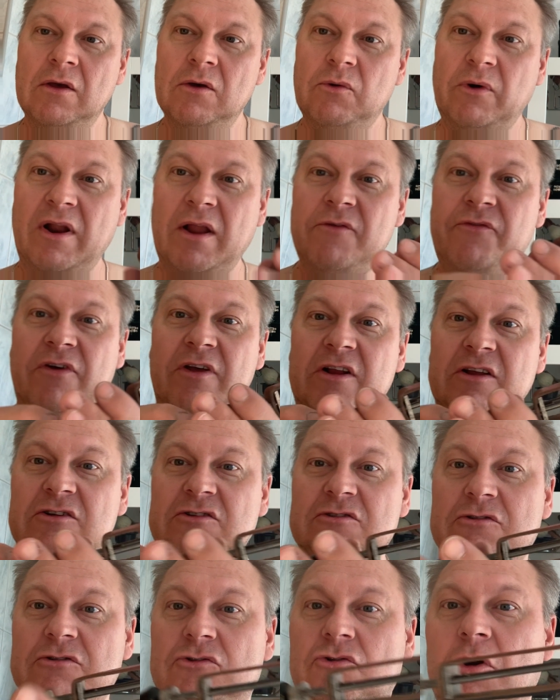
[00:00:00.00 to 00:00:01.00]
When I
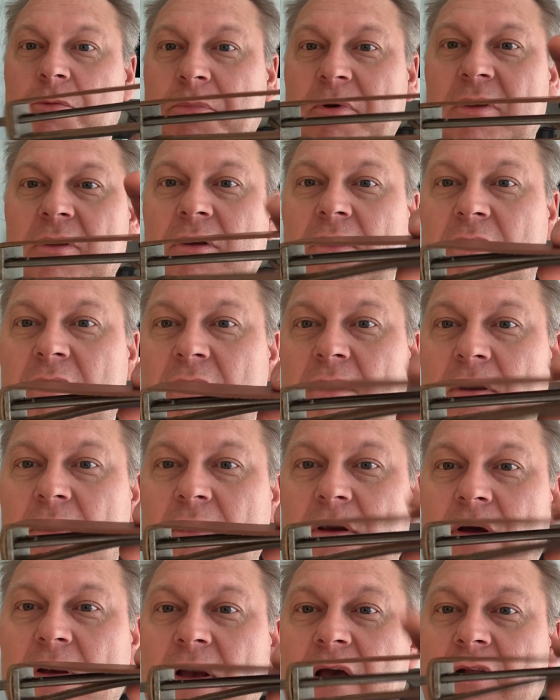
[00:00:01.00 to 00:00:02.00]
finished stropping,
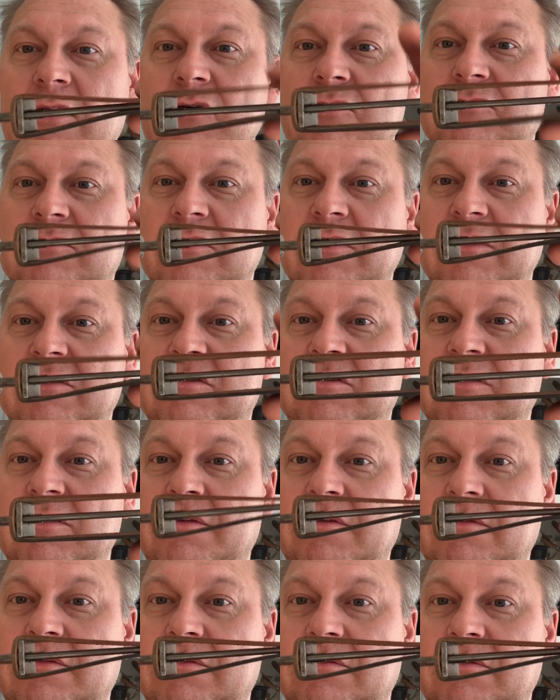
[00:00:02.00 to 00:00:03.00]
I loosen it.
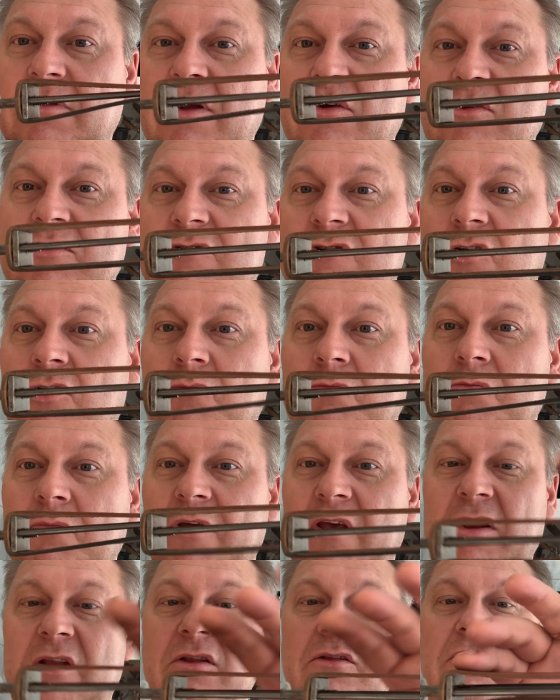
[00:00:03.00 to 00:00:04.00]
There is no
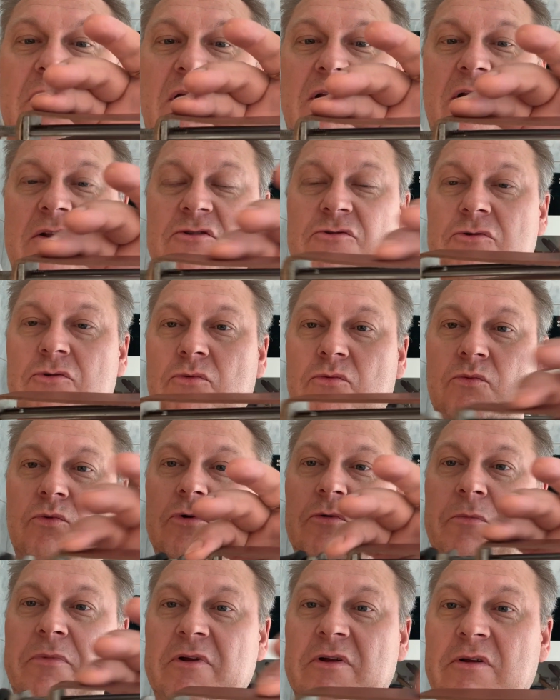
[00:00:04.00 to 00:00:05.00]
meaning that there
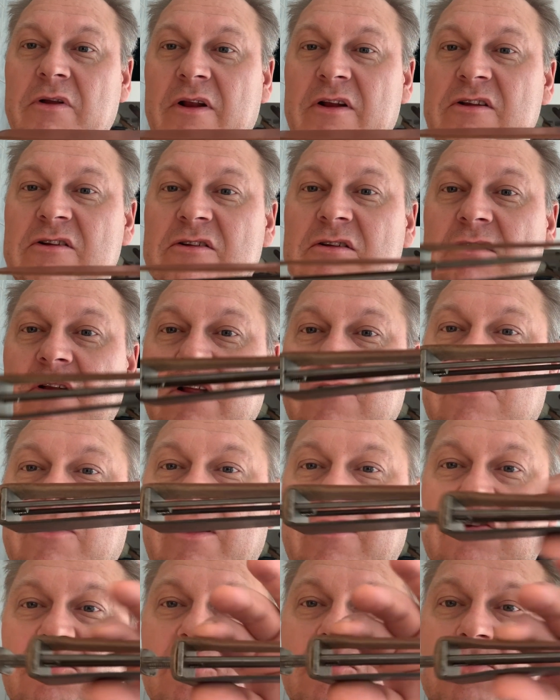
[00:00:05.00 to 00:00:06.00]
would be any
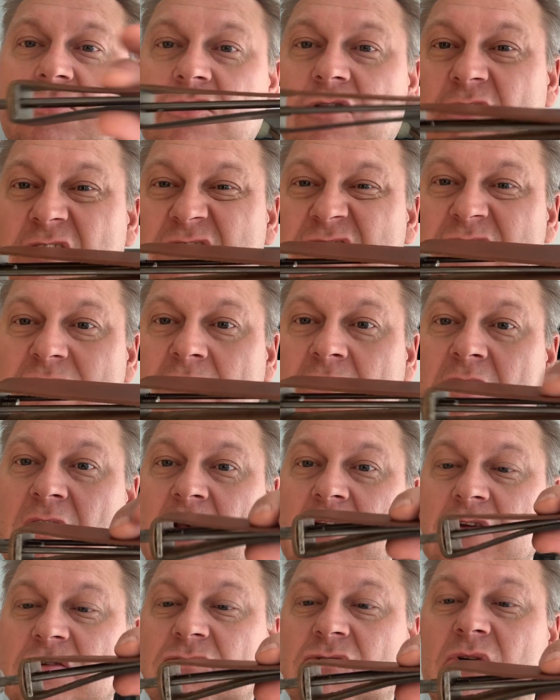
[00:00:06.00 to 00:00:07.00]
attention to this,
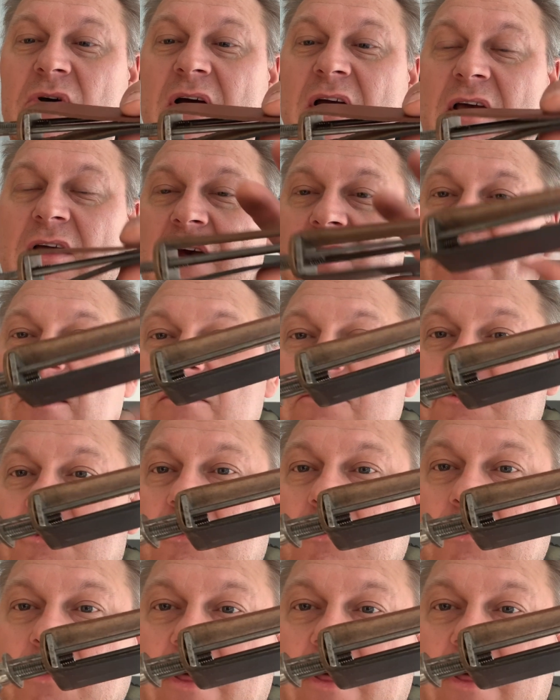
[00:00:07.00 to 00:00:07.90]
so I unscrew